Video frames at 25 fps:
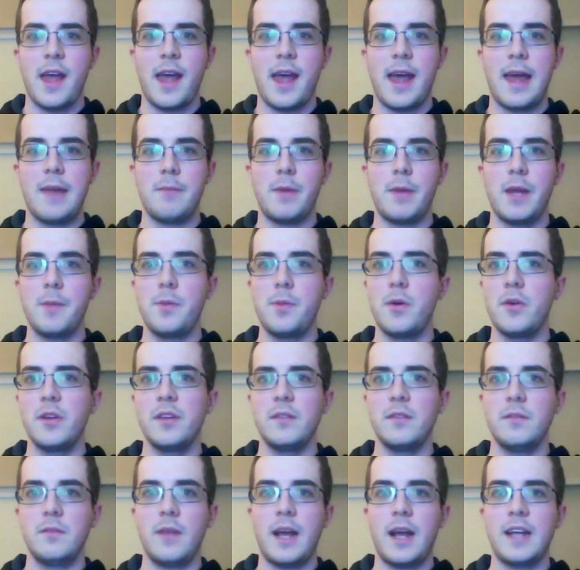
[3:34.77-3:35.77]
And my
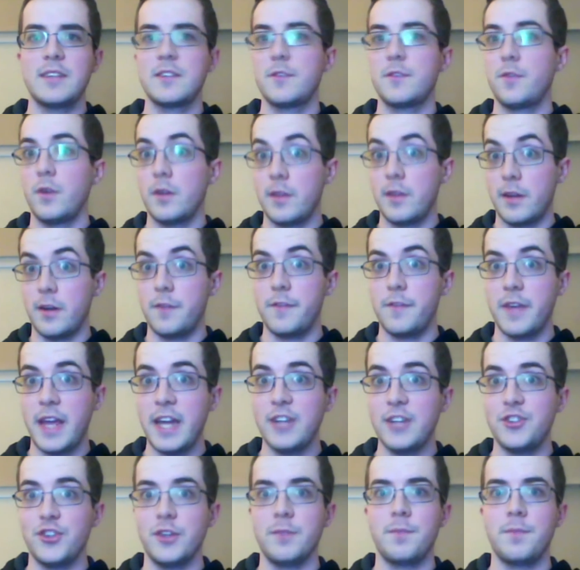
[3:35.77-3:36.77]
opponent asked for
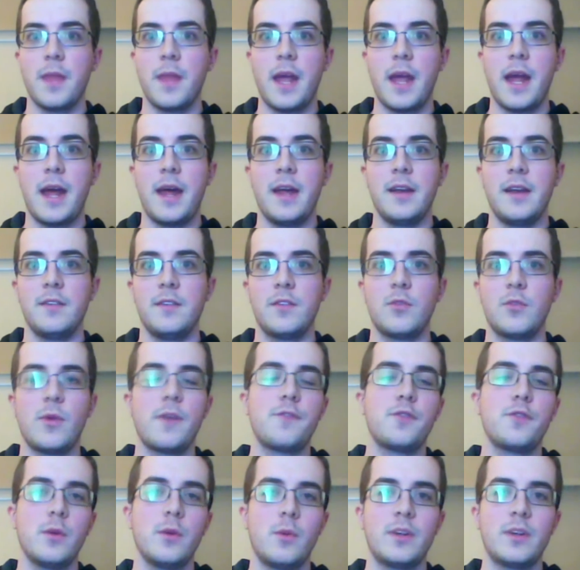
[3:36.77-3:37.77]
clarification, and the
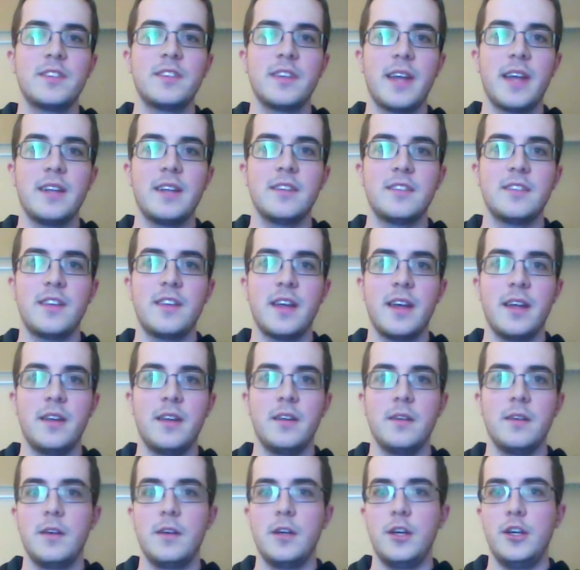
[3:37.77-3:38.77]
referee once again
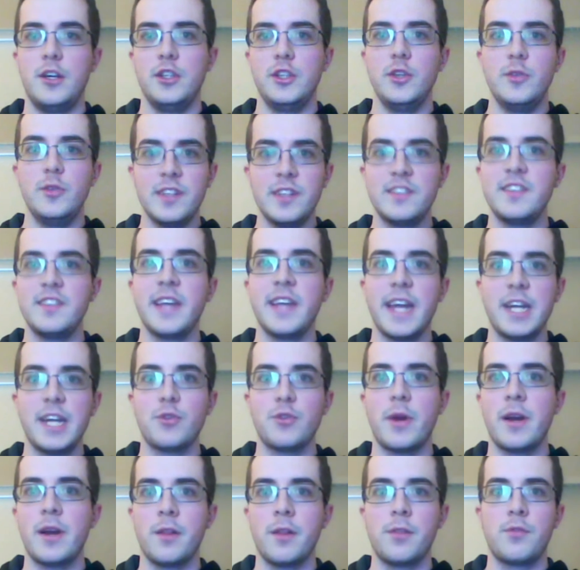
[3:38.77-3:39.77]
said, you
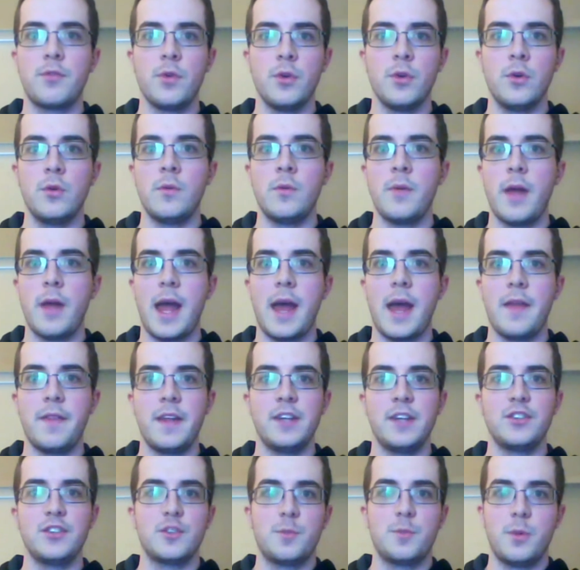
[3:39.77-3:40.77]
disengage right on through, and
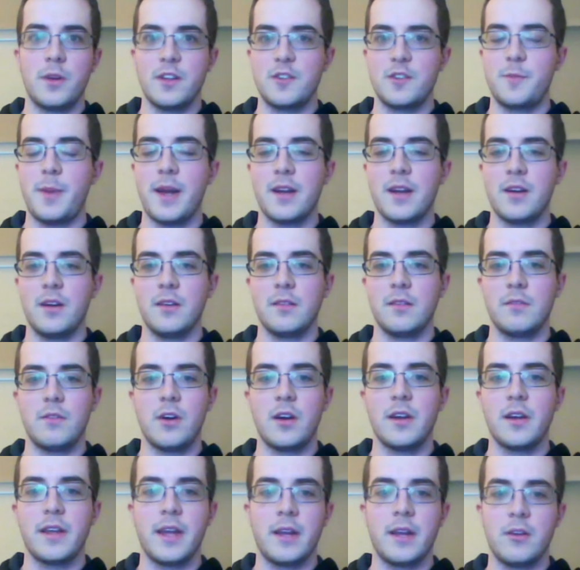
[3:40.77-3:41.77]
then just put us back on
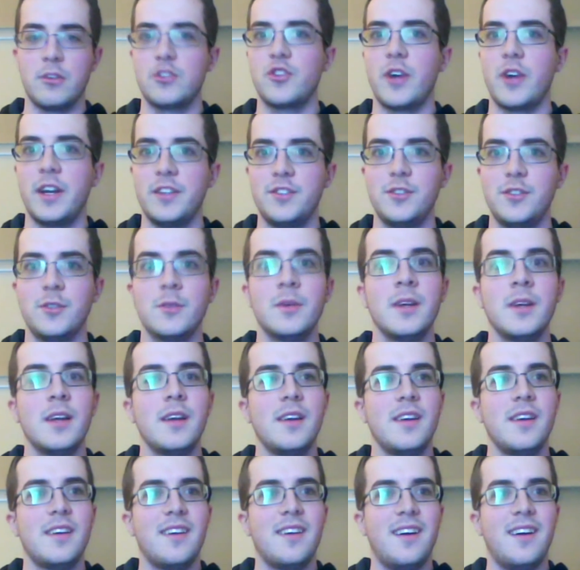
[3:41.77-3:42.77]
guard again, or tried to.
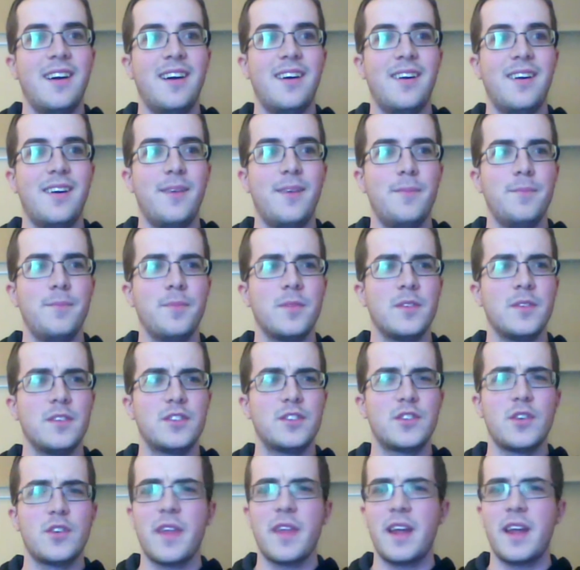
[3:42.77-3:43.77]

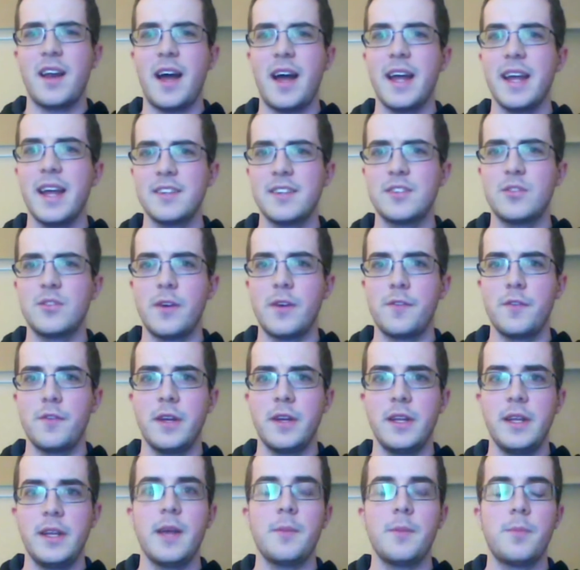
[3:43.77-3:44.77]
So then I asked the
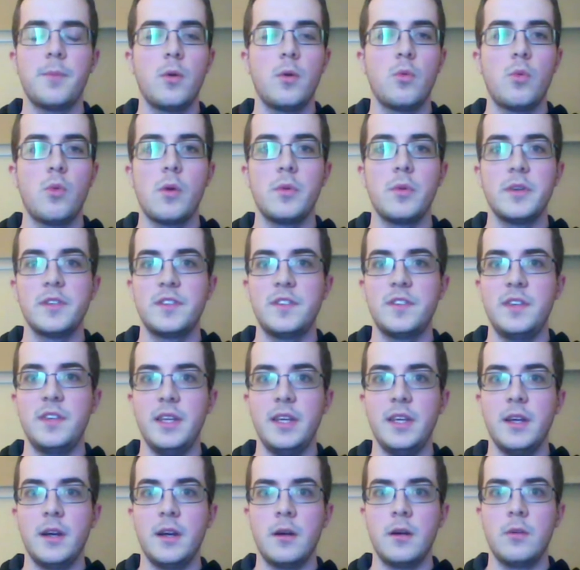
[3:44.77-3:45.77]
referee, yeah, but what was
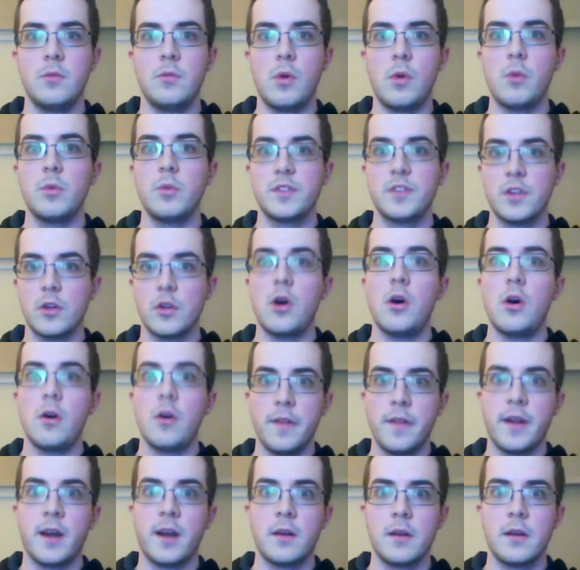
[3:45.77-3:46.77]
the
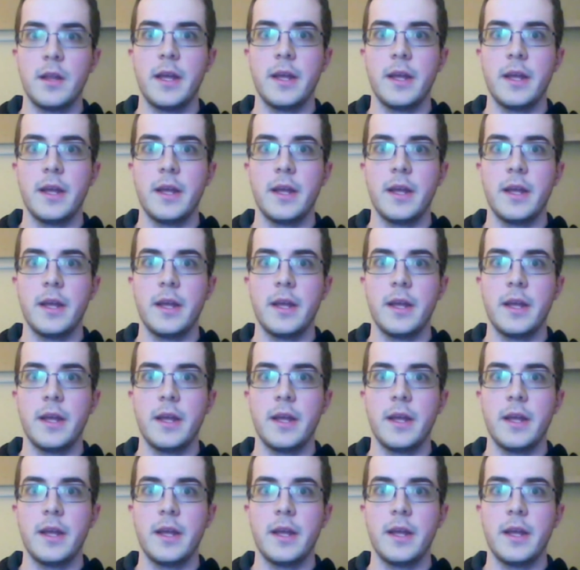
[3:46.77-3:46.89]
call there?